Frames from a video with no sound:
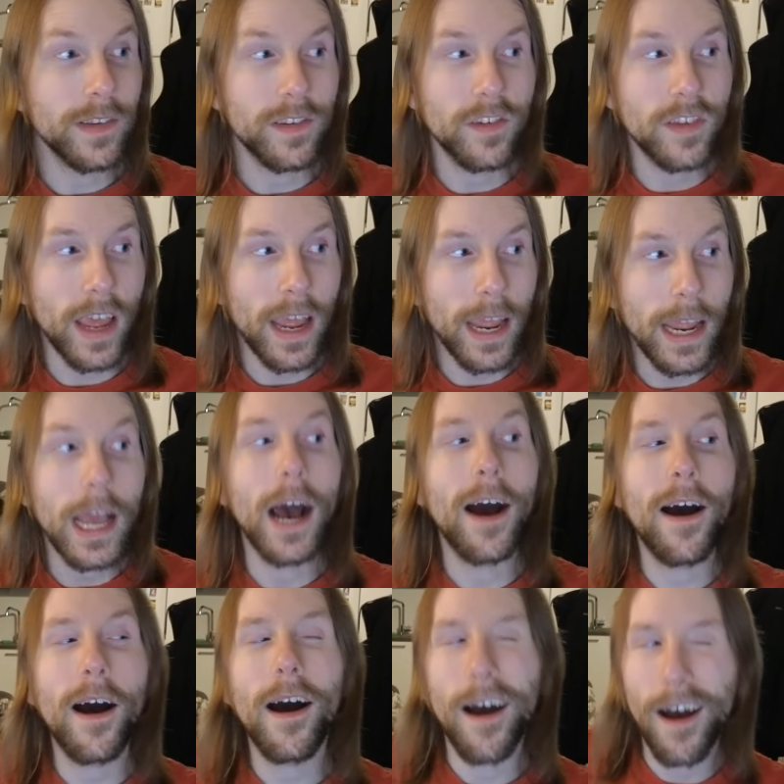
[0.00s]
stay?
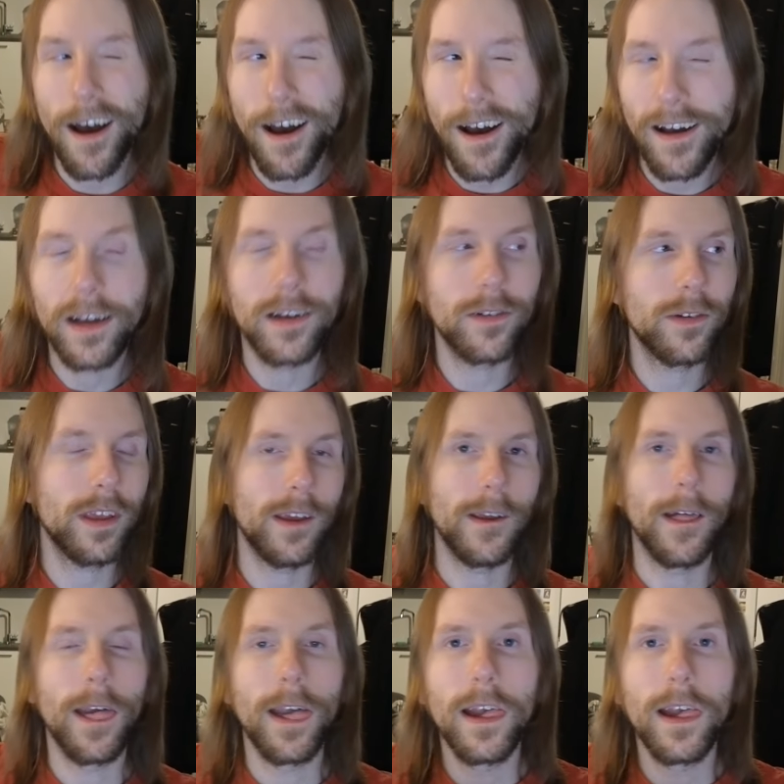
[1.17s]
Okay.